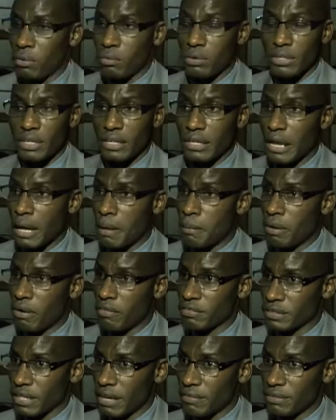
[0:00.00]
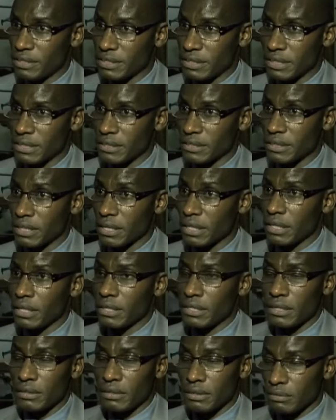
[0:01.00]
with a number of services.
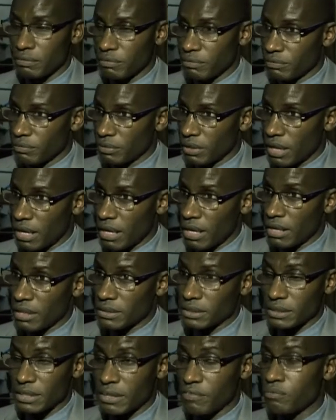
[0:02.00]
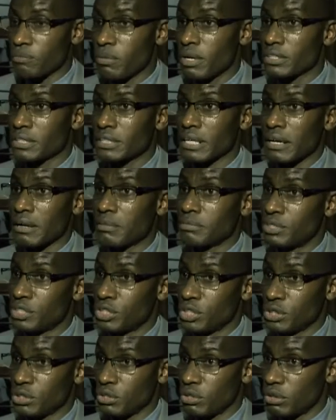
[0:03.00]
Safe male
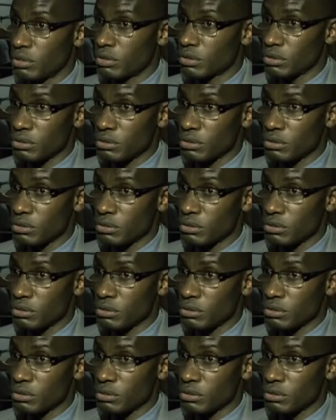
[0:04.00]
circumcision,